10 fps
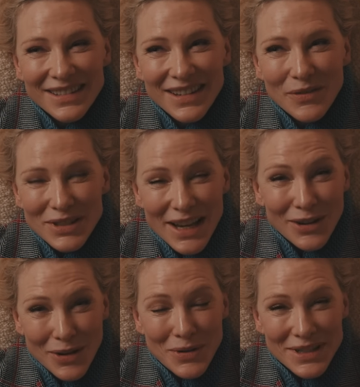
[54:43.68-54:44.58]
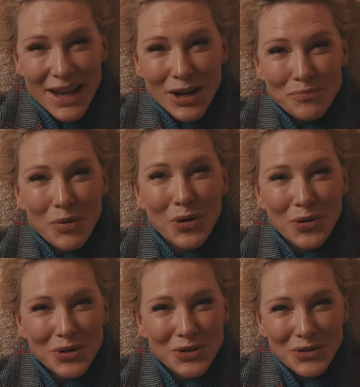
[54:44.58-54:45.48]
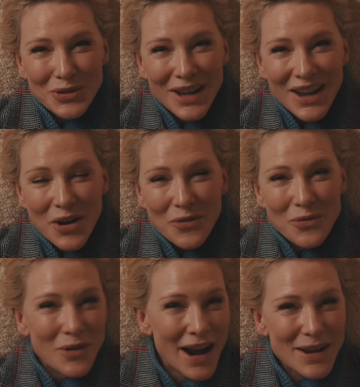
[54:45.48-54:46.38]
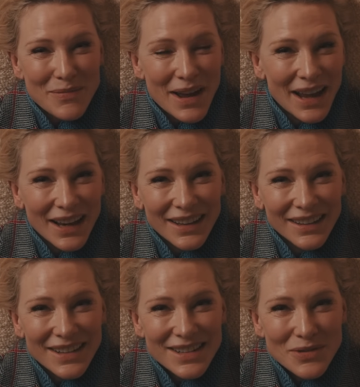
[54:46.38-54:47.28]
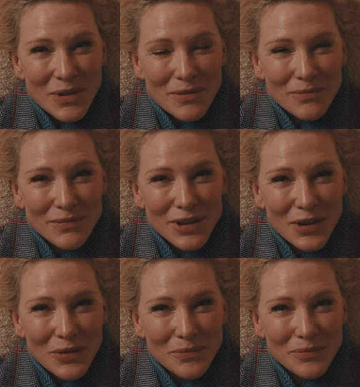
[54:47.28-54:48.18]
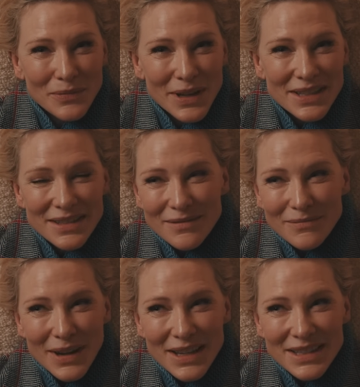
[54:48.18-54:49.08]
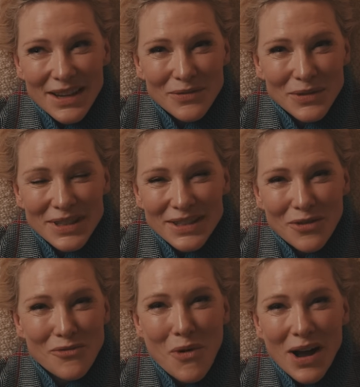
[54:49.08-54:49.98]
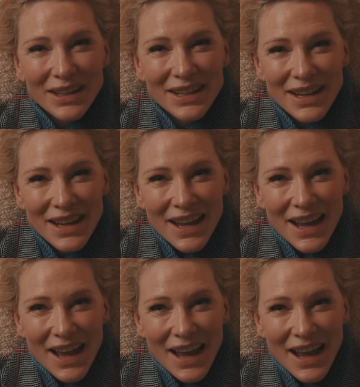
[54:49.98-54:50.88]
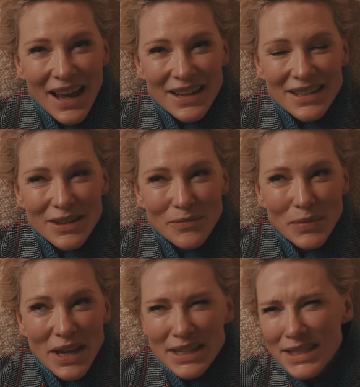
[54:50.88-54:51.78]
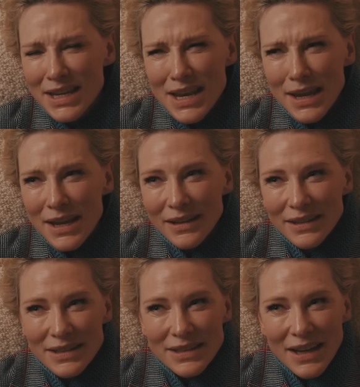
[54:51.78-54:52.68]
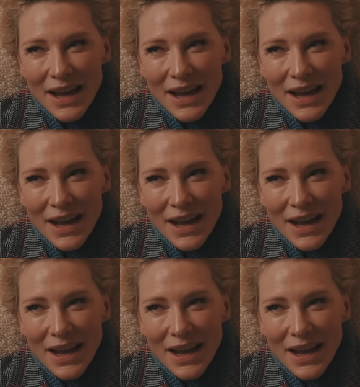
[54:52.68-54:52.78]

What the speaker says: It was like a portal right back to when my son was sort of 1, and being Sydney, and